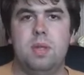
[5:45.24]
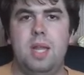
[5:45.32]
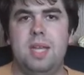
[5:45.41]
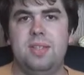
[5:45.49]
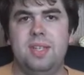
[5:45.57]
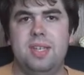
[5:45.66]

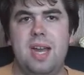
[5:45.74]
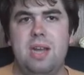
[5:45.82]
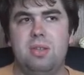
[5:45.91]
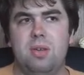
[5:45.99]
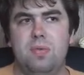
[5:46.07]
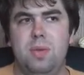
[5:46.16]
classic
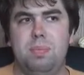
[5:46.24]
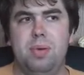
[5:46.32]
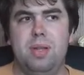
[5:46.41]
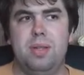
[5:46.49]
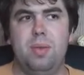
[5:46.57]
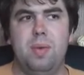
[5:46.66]
dinosaur
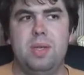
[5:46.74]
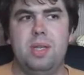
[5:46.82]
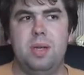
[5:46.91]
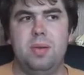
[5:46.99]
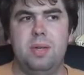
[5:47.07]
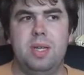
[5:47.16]
footprint, the
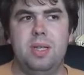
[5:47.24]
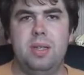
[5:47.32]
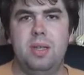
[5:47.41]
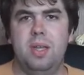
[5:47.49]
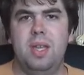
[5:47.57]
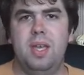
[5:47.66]
three-toed
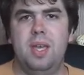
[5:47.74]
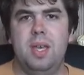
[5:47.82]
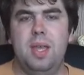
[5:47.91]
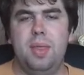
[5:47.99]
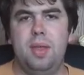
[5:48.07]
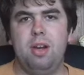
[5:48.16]

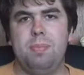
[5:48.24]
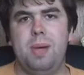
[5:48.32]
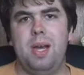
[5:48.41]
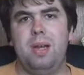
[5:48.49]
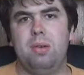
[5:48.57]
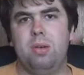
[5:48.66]

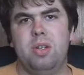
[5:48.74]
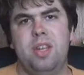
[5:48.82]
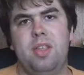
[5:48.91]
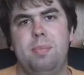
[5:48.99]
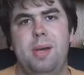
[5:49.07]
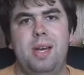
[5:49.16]
theropod or
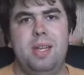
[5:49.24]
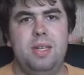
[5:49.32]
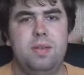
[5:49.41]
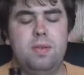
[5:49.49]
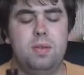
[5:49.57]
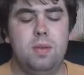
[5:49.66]

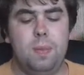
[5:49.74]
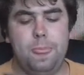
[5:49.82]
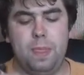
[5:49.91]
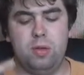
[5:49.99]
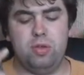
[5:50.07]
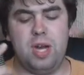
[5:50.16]
ornithopod
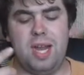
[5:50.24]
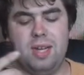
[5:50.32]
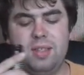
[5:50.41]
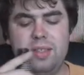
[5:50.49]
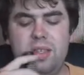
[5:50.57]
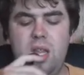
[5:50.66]

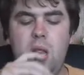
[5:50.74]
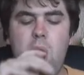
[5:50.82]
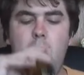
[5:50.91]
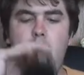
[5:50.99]
tracks.